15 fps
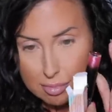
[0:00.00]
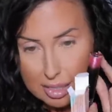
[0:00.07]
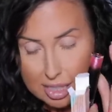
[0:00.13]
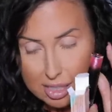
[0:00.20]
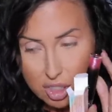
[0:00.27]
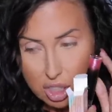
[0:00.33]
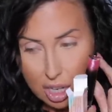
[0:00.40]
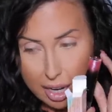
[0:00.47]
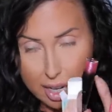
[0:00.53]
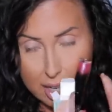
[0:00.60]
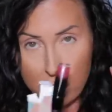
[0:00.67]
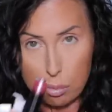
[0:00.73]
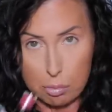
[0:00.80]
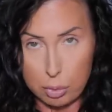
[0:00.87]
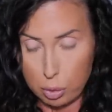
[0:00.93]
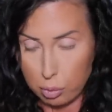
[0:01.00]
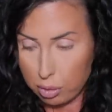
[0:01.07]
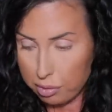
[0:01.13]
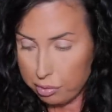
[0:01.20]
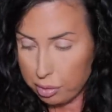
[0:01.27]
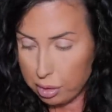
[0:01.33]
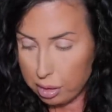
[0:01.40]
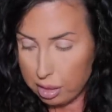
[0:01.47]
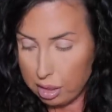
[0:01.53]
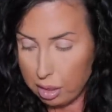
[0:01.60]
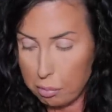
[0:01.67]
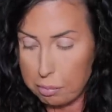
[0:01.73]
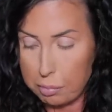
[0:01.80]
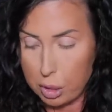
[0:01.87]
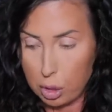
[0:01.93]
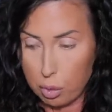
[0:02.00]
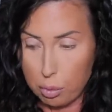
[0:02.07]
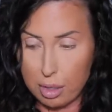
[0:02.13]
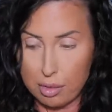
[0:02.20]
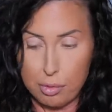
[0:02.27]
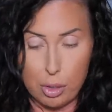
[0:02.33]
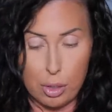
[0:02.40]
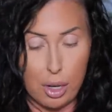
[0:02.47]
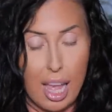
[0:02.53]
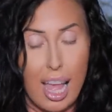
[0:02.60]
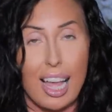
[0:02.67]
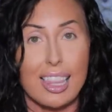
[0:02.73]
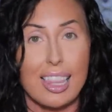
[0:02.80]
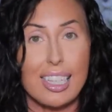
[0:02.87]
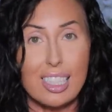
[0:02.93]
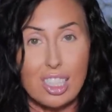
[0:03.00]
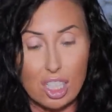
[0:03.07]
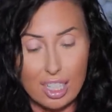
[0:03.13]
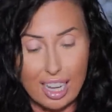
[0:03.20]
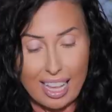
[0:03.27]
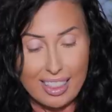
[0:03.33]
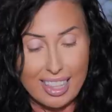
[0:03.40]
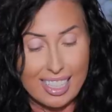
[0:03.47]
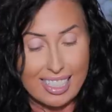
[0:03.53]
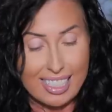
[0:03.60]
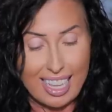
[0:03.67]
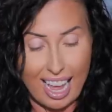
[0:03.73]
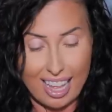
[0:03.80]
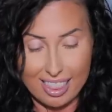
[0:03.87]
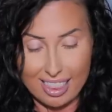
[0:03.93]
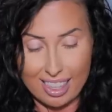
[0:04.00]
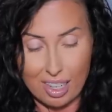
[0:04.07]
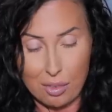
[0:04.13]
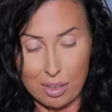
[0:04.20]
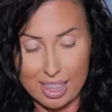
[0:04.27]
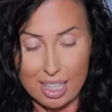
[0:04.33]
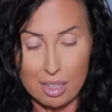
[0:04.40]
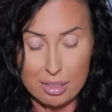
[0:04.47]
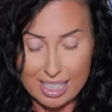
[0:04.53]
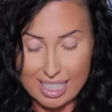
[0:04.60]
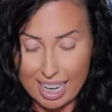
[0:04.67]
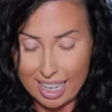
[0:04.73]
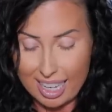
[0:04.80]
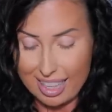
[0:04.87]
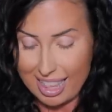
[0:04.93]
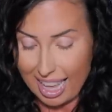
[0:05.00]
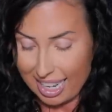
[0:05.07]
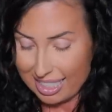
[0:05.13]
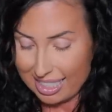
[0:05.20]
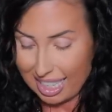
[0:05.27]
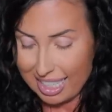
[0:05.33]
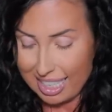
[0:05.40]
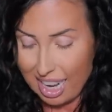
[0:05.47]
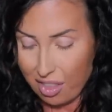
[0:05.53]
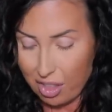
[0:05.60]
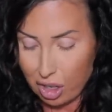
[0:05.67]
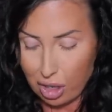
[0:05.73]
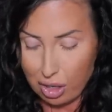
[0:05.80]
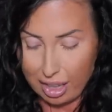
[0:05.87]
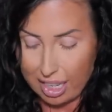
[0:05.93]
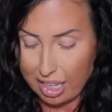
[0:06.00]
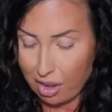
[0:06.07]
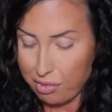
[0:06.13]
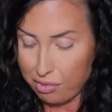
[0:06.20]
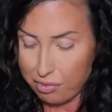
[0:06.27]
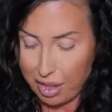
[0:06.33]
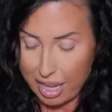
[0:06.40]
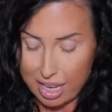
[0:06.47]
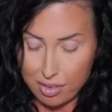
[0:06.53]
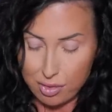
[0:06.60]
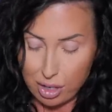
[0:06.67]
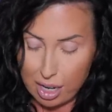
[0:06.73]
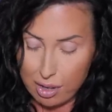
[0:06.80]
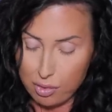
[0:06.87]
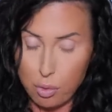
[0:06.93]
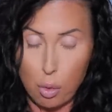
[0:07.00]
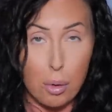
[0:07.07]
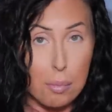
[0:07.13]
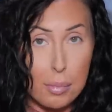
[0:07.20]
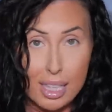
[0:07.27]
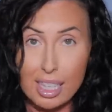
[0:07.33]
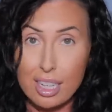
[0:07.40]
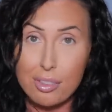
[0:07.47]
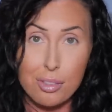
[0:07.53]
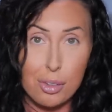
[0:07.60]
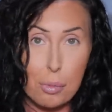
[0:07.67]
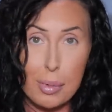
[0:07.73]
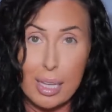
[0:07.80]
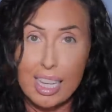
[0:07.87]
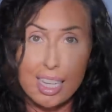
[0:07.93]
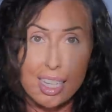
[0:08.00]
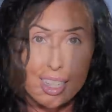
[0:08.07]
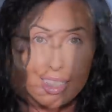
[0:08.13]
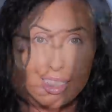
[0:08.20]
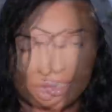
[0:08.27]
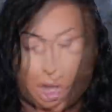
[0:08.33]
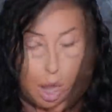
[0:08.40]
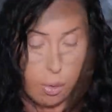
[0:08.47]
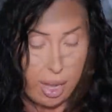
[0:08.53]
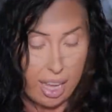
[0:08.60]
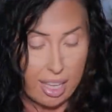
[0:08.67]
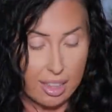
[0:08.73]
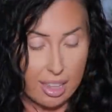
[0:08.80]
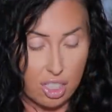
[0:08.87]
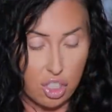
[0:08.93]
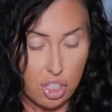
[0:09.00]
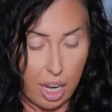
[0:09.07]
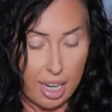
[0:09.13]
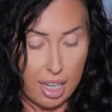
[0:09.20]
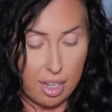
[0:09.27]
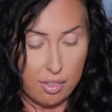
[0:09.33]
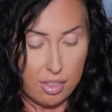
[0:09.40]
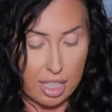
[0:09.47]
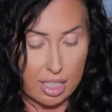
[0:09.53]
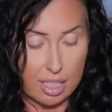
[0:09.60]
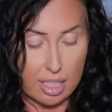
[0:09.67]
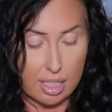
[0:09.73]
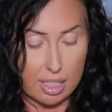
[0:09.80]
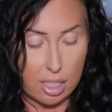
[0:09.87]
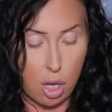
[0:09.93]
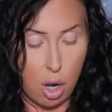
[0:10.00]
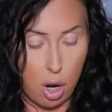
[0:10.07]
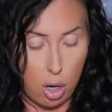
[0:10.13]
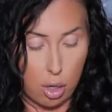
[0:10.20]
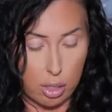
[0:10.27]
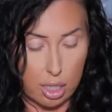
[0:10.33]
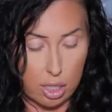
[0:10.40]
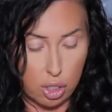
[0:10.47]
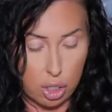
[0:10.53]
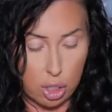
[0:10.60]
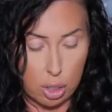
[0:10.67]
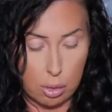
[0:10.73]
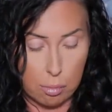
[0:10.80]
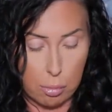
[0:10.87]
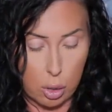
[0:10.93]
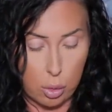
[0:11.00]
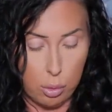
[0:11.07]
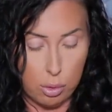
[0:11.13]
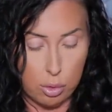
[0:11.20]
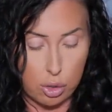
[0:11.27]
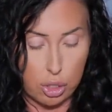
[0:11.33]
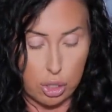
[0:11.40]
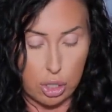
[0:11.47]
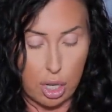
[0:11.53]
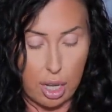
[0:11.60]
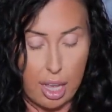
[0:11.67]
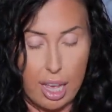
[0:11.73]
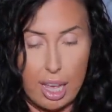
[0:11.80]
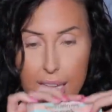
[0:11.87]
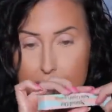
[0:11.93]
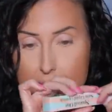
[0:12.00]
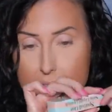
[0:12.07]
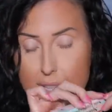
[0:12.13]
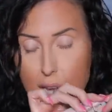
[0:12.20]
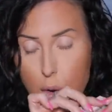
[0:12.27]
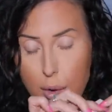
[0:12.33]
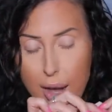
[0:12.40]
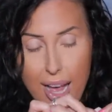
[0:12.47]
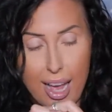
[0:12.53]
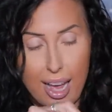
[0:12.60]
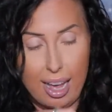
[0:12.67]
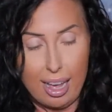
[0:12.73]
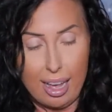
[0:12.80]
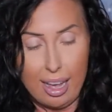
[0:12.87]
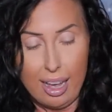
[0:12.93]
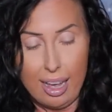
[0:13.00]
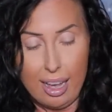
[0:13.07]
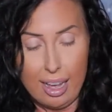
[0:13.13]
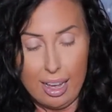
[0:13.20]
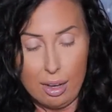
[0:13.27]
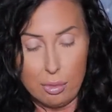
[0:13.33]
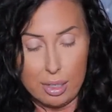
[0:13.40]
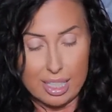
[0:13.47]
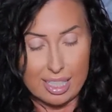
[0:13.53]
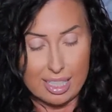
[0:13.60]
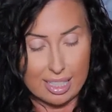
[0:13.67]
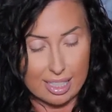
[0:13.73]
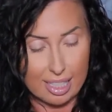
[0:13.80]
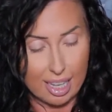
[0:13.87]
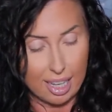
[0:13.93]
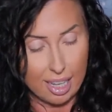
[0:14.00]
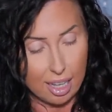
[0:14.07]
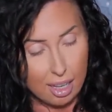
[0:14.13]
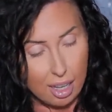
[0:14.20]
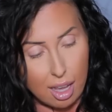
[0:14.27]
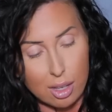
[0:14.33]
this shade, beautiful, beautiful. Let's look at the satin liquid lipstick. That is another, like, favorite formula for me. Okay, the shade of this is called Smooch. So I want to see